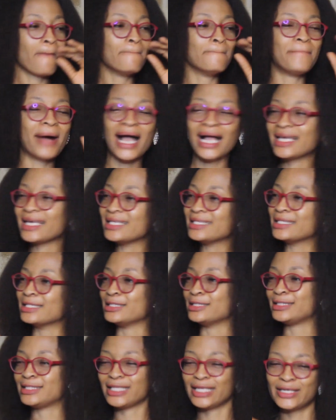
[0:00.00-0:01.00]
bagging the
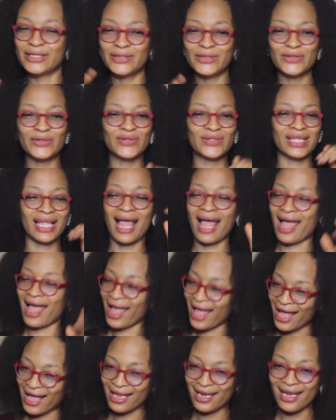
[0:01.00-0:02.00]
deals.
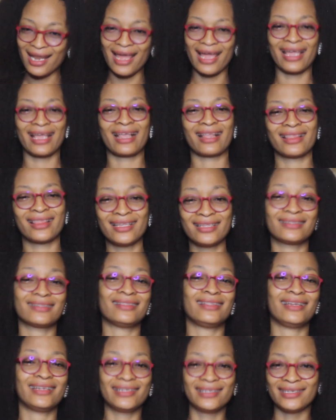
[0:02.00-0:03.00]
Like, this
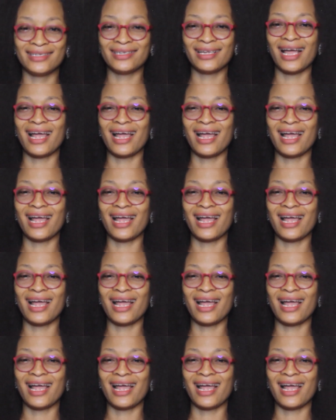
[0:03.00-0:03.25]
lady,